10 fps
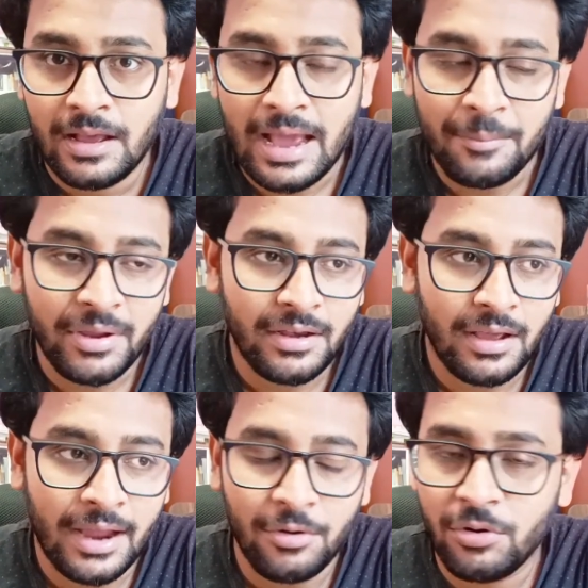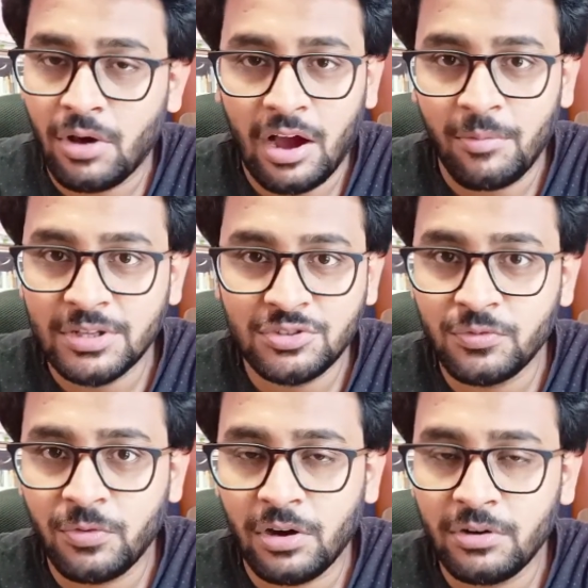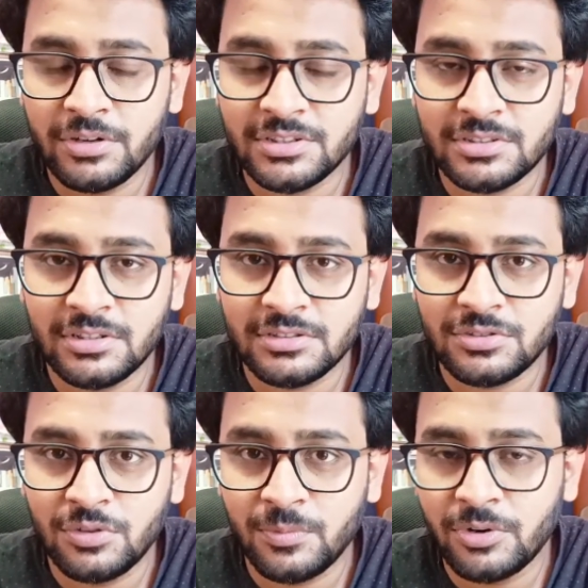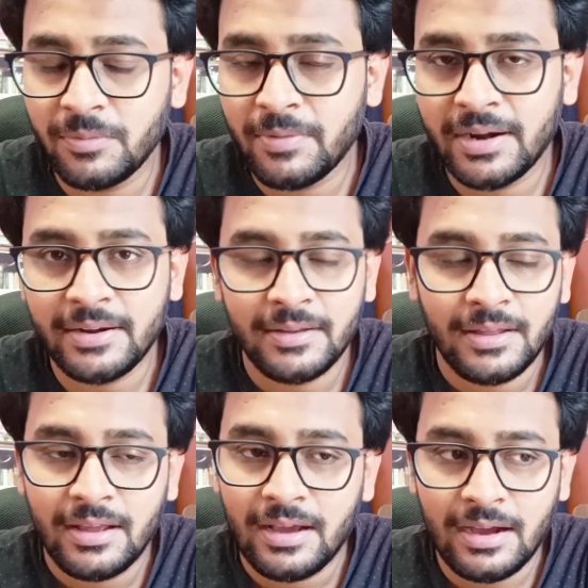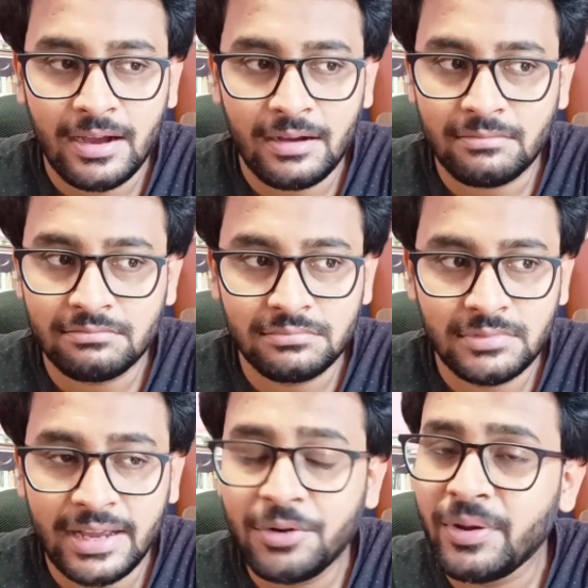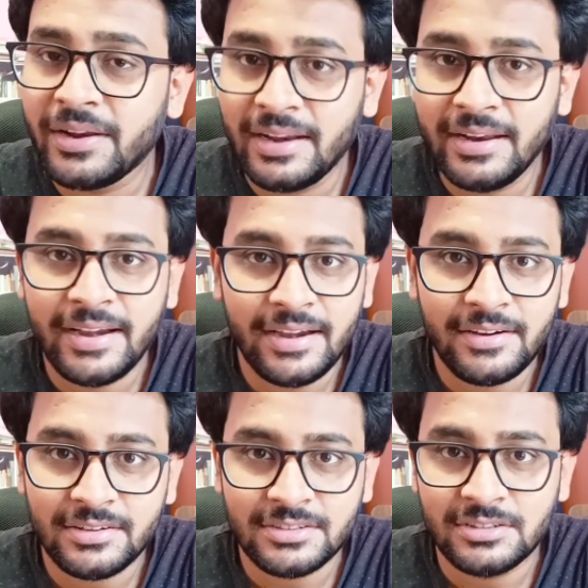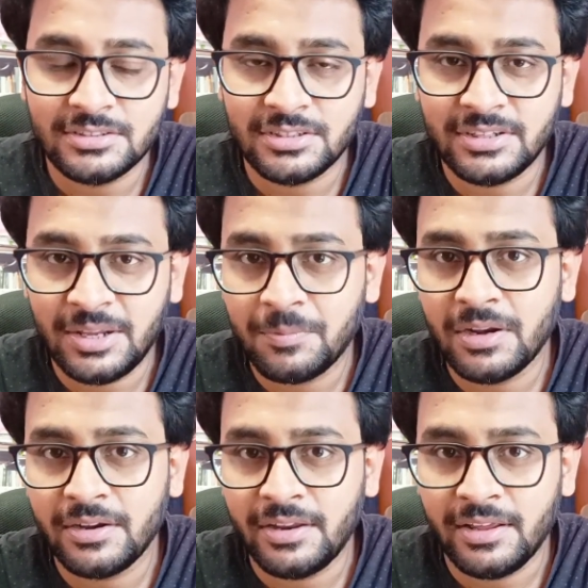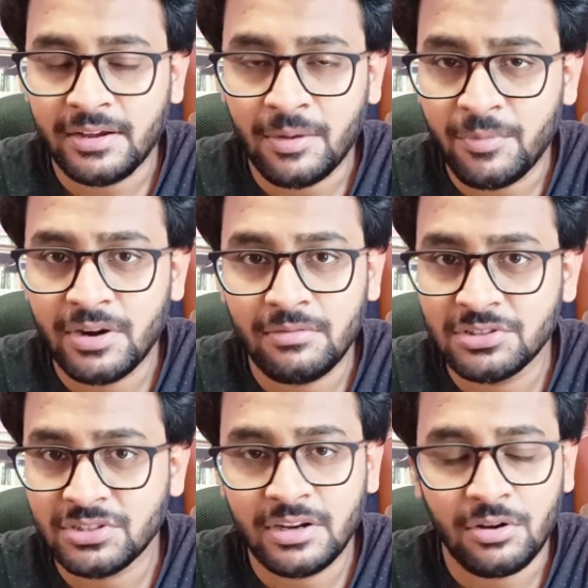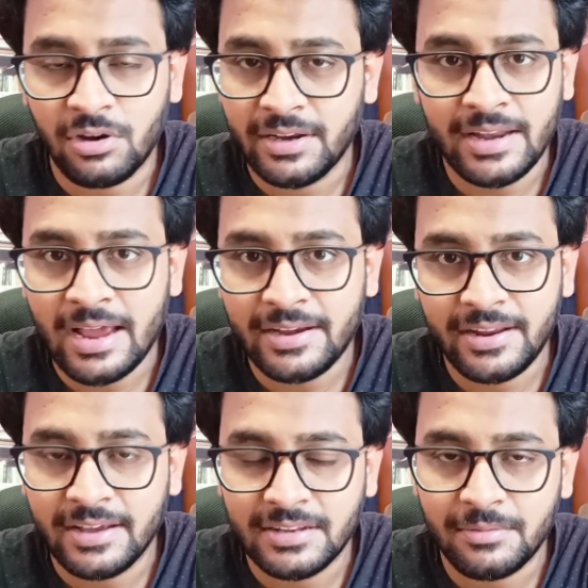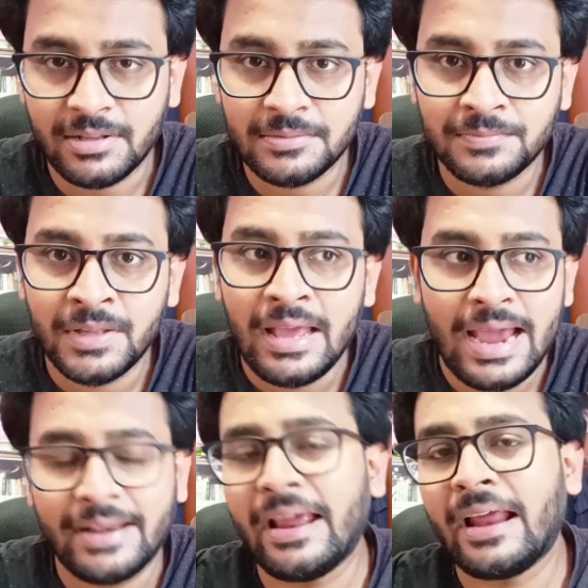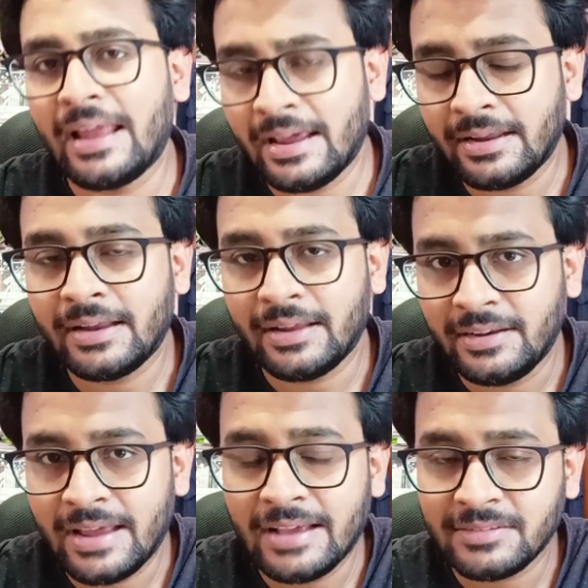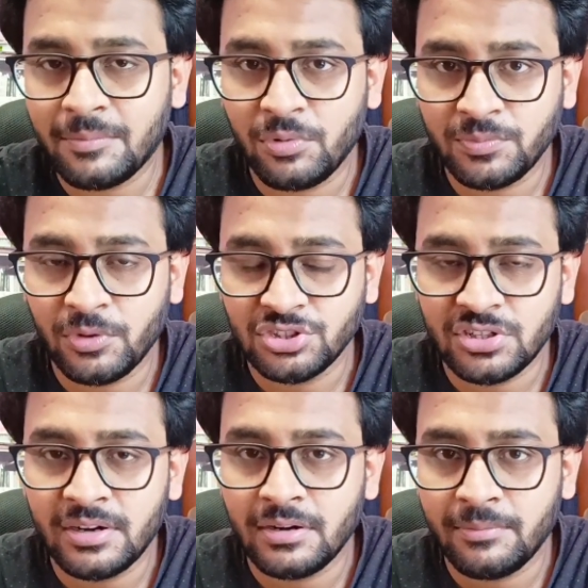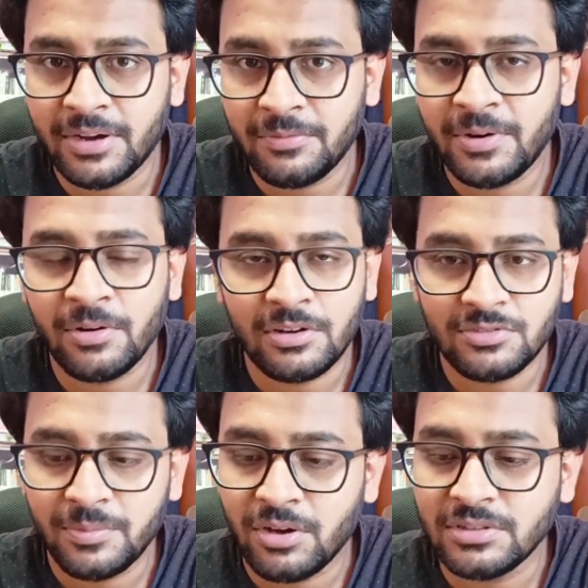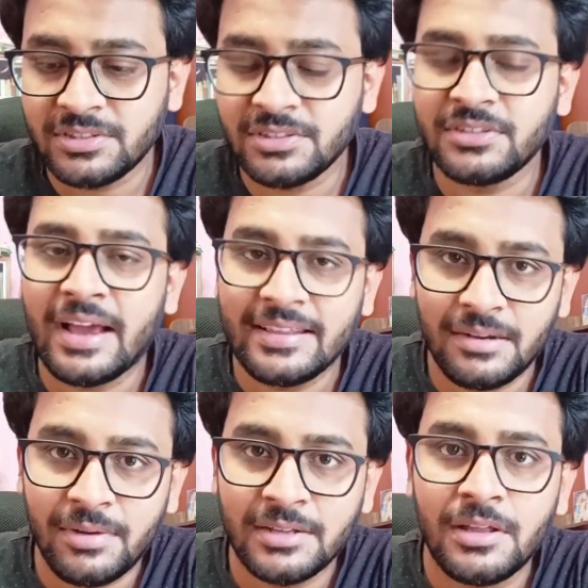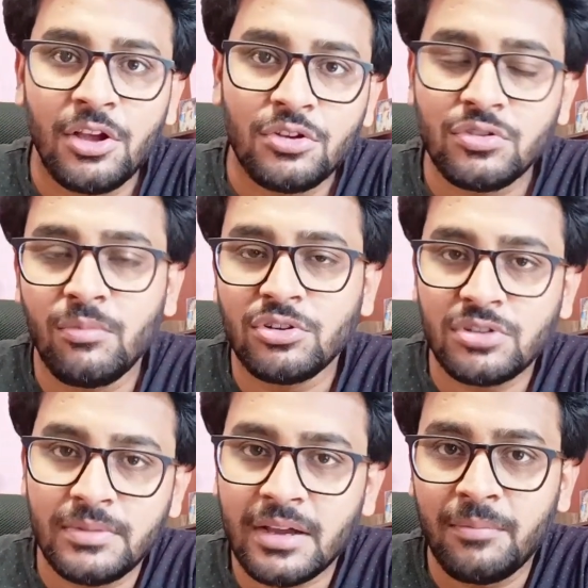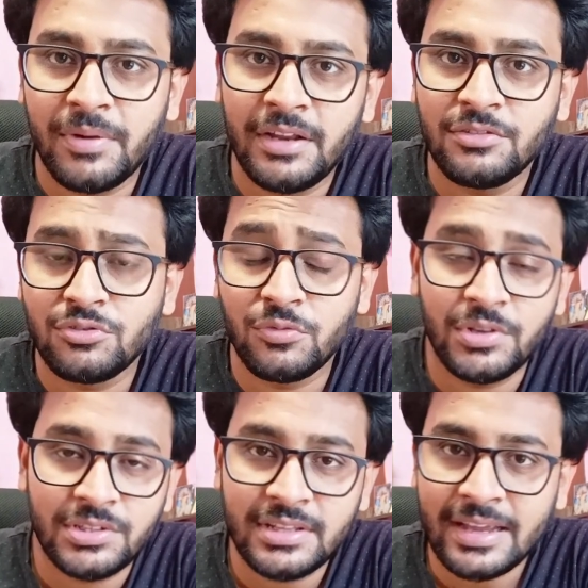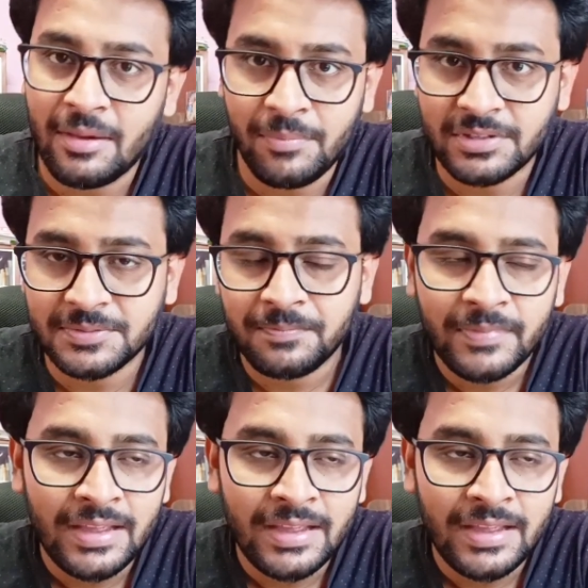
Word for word: I mean, I don't know how much you follow research throughput, but um, they are doing really great research in deep learning, computer vision and all in IIT Hyderabad. And, and, and it has a positional benefit also because it's in Hyderabad. So most of the companies used to visit the campus.